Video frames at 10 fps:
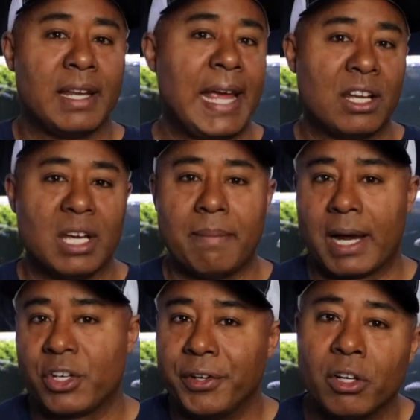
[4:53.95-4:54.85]
an
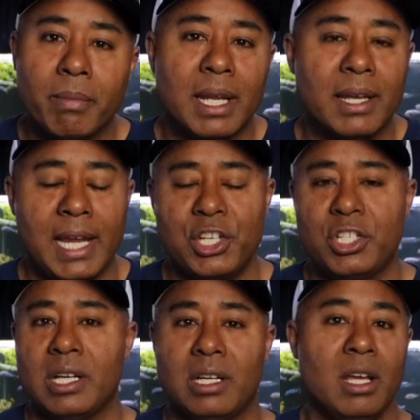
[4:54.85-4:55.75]
antibacterial
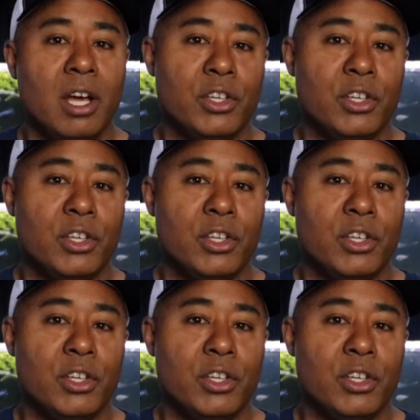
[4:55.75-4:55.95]
medication.